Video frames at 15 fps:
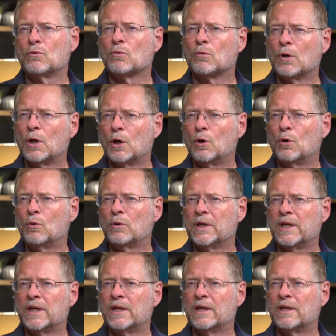grow
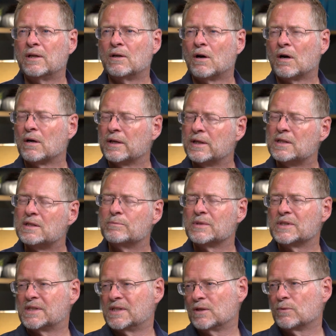in our
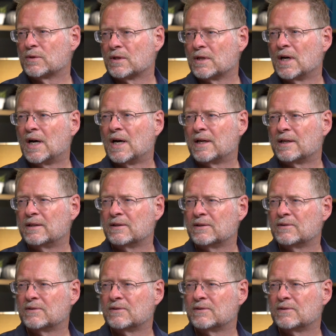intimacy with God?